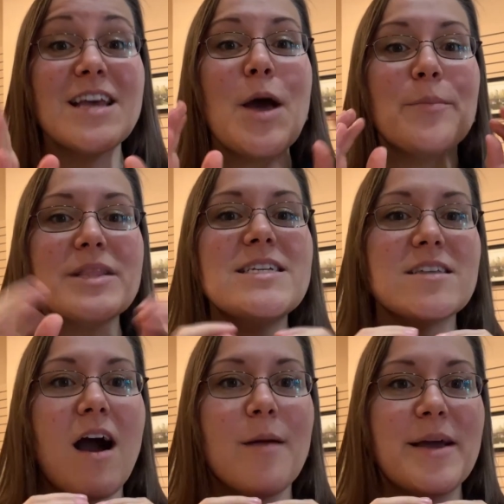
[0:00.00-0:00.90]
please
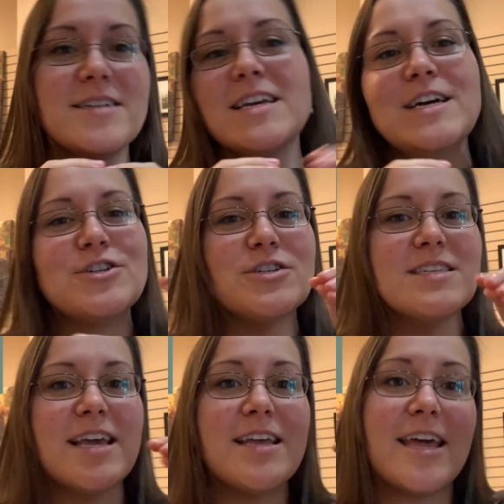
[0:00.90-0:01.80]
comment, just
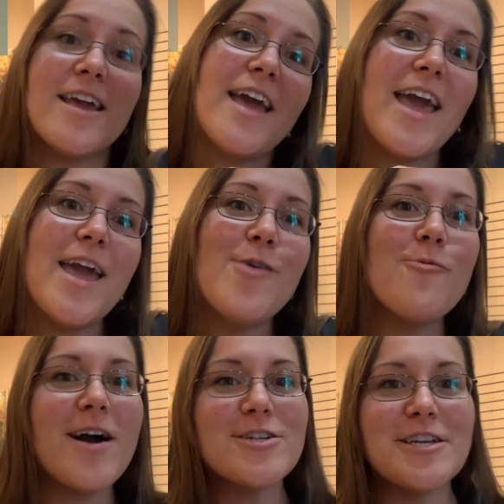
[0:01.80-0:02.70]
say like, hey,
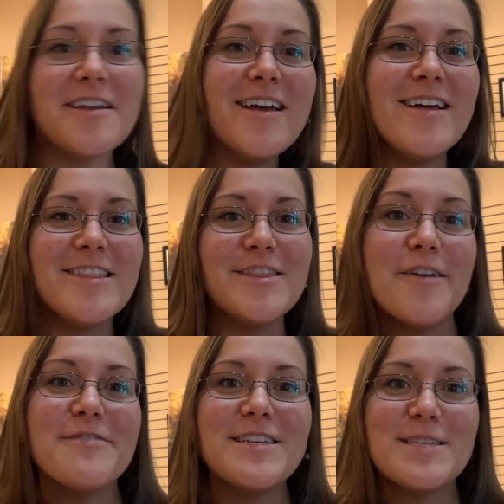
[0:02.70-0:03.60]
watching,
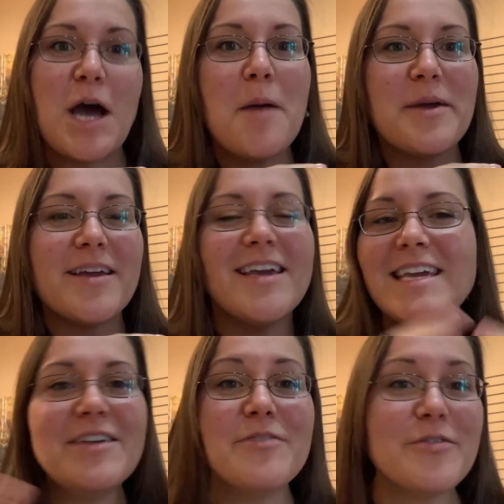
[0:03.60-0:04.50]
love this topic.
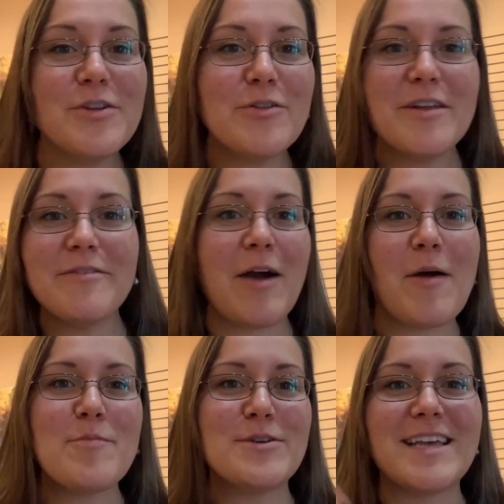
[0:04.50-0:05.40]
Even if you don't love how
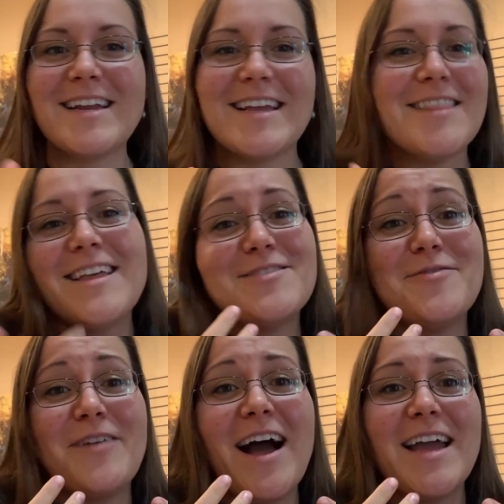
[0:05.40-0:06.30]
I'm presenting it, that's
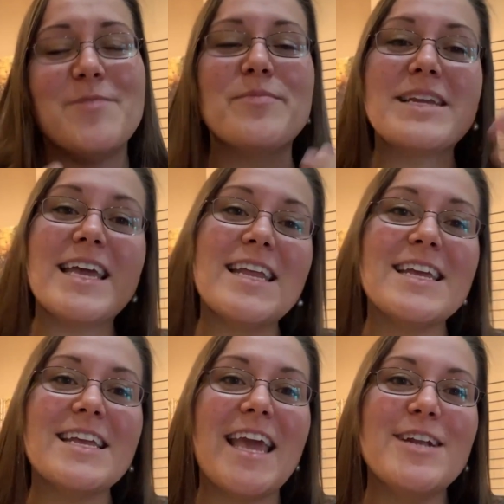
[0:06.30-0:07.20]
fine. But getting
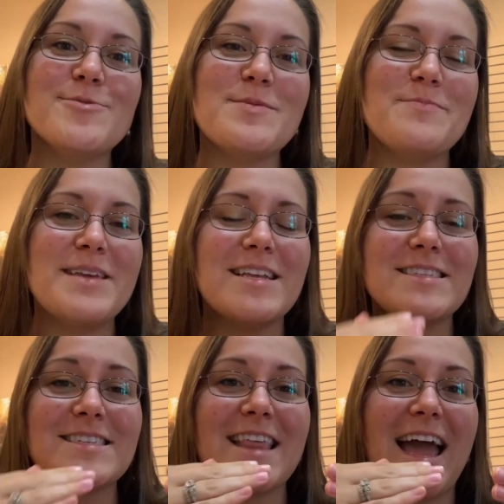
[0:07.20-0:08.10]
engagement
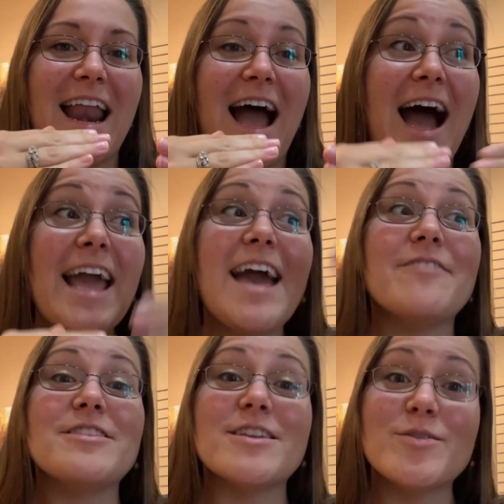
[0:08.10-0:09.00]
means that I
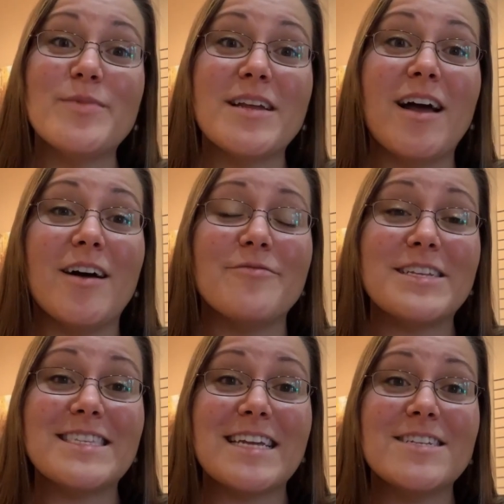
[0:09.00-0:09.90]
have a little bit of
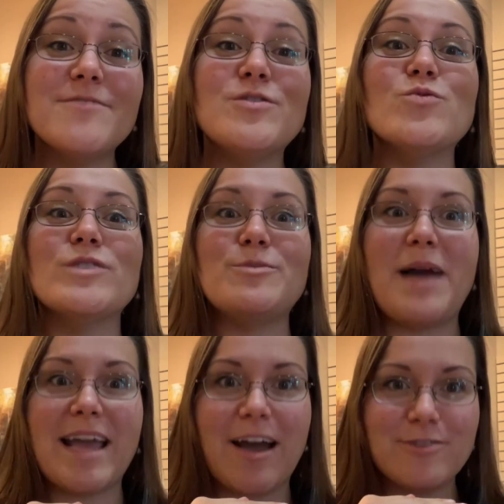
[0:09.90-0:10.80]
incentive to reach
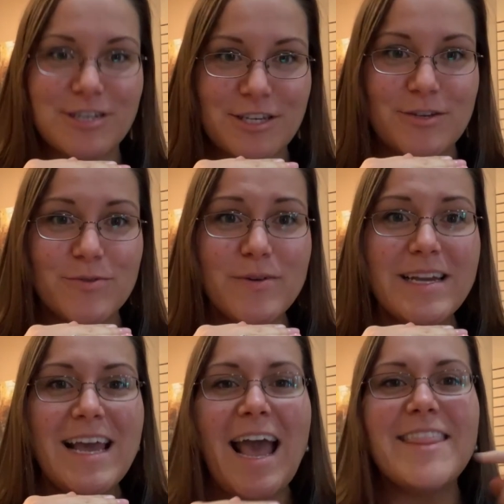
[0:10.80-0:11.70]
back out to you,
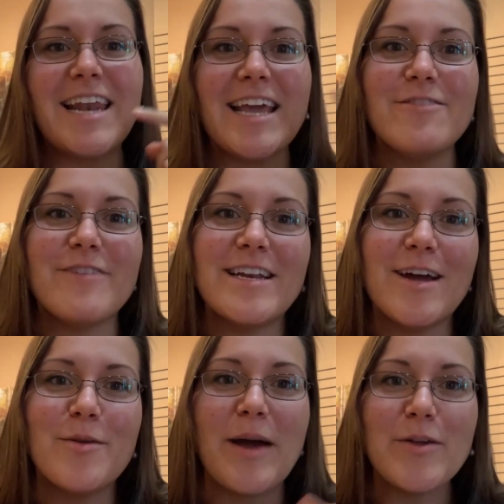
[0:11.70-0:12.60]
and then I can find
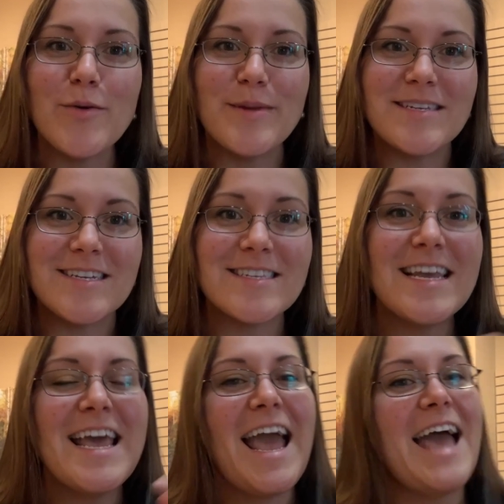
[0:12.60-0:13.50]
out about your business.
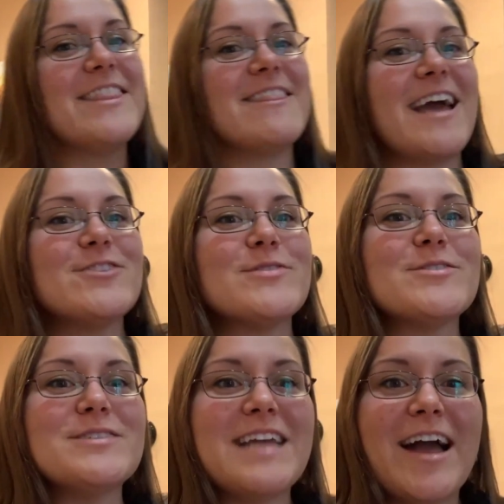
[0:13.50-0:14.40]
And then that
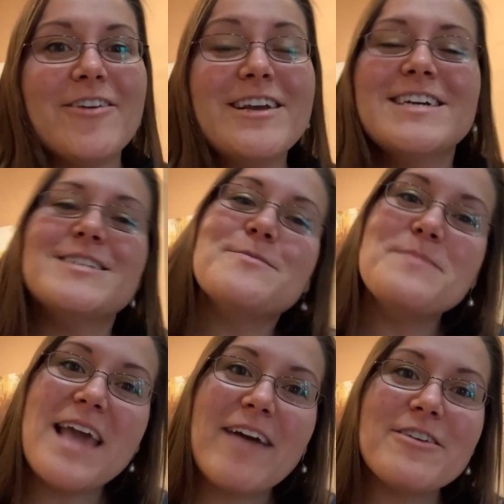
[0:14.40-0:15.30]
trickles down to
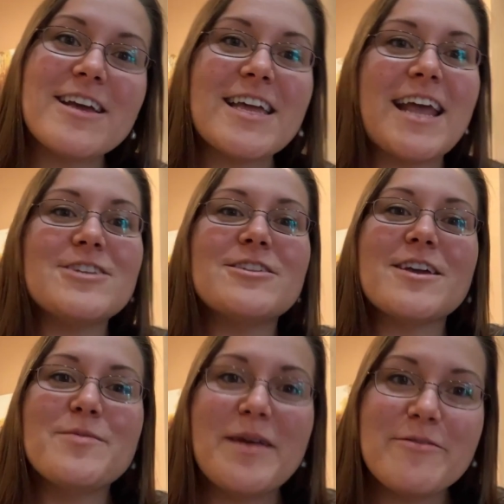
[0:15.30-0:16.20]
me having a connection
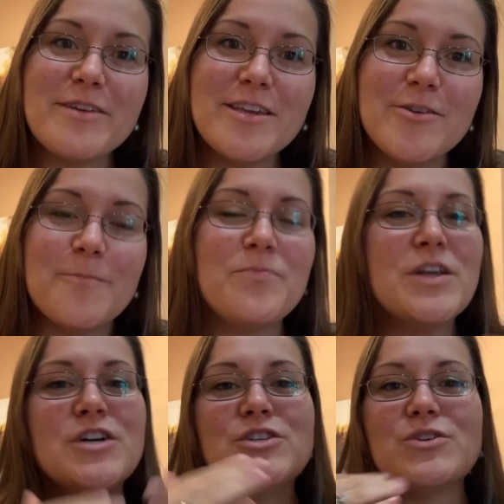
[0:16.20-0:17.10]
that could benefit you.
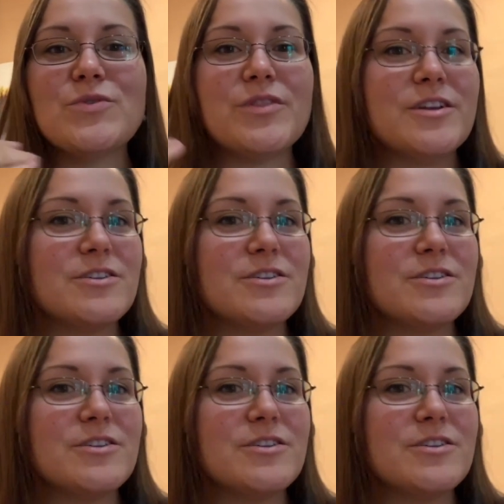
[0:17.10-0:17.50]
So there's